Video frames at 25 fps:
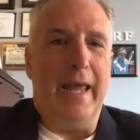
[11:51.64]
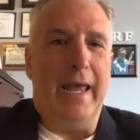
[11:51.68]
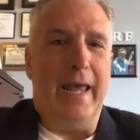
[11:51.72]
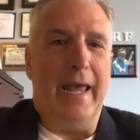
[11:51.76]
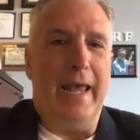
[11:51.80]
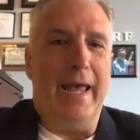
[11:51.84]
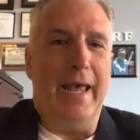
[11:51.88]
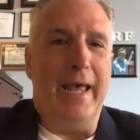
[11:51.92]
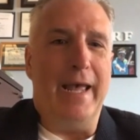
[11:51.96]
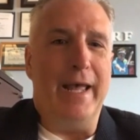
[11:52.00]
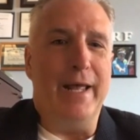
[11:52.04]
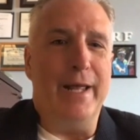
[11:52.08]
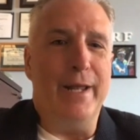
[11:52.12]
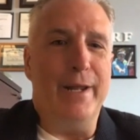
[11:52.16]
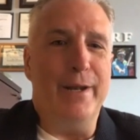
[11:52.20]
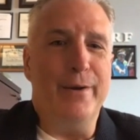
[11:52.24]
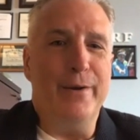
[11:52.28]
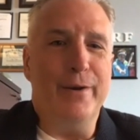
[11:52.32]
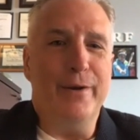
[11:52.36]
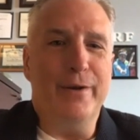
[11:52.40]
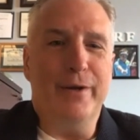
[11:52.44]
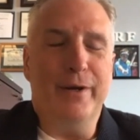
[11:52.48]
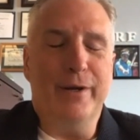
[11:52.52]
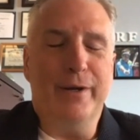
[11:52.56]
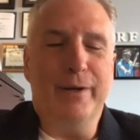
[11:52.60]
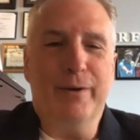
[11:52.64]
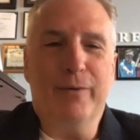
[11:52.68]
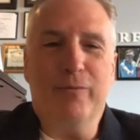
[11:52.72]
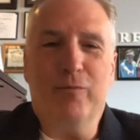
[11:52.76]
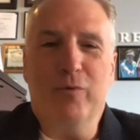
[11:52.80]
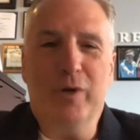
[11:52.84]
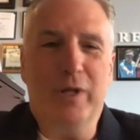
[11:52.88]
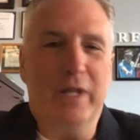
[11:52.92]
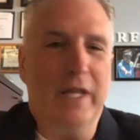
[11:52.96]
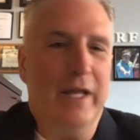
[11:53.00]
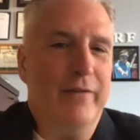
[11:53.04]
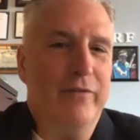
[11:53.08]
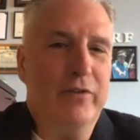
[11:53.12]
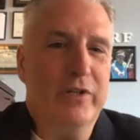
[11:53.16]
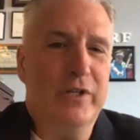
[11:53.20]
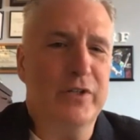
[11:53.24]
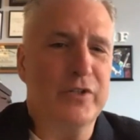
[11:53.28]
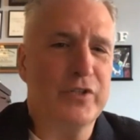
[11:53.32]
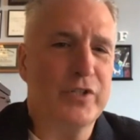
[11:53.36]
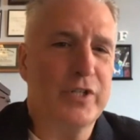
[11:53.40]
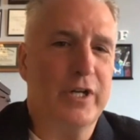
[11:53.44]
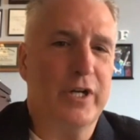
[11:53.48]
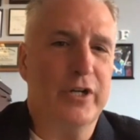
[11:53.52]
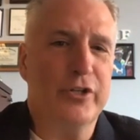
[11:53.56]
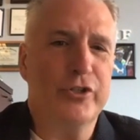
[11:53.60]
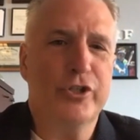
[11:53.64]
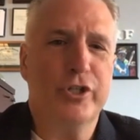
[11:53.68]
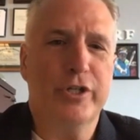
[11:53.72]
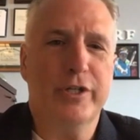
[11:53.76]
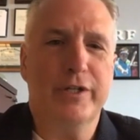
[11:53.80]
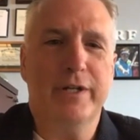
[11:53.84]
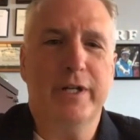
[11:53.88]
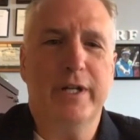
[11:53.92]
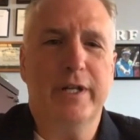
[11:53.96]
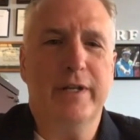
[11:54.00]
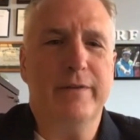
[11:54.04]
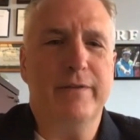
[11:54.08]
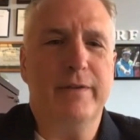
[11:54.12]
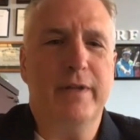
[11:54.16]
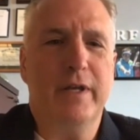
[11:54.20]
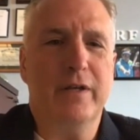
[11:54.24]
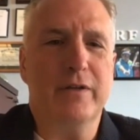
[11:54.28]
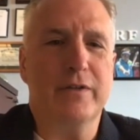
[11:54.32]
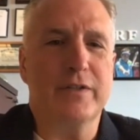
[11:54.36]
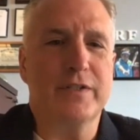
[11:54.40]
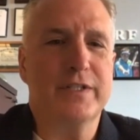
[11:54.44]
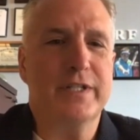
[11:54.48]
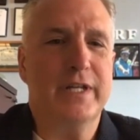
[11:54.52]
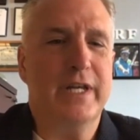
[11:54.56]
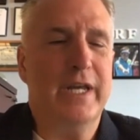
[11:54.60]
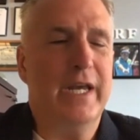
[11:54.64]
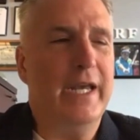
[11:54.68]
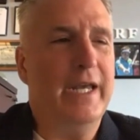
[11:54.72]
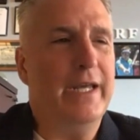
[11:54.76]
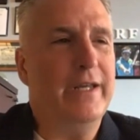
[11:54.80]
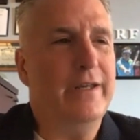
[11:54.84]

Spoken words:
and we'll have a discussion and they'll say,